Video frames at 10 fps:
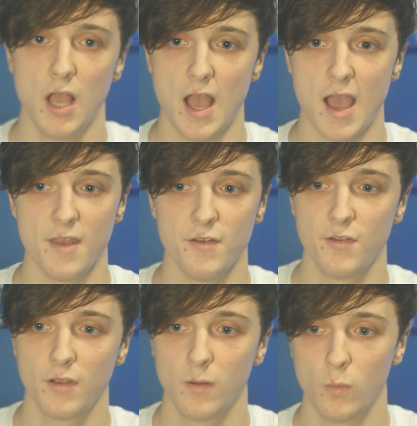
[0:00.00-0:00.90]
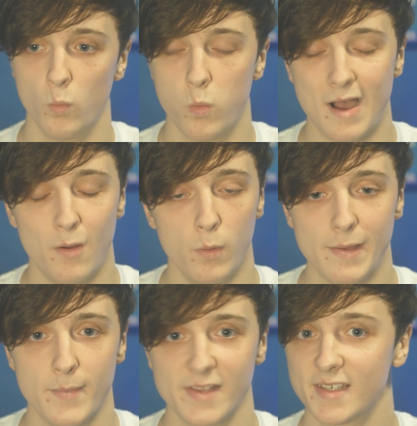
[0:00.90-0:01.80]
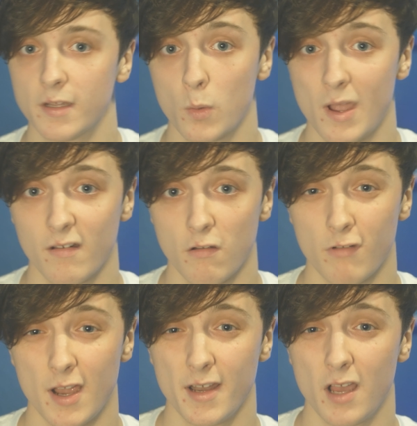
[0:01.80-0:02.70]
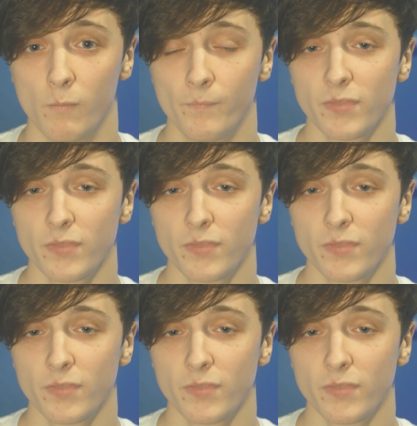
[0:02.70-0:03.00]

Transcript: And while we're missing Aguero right now,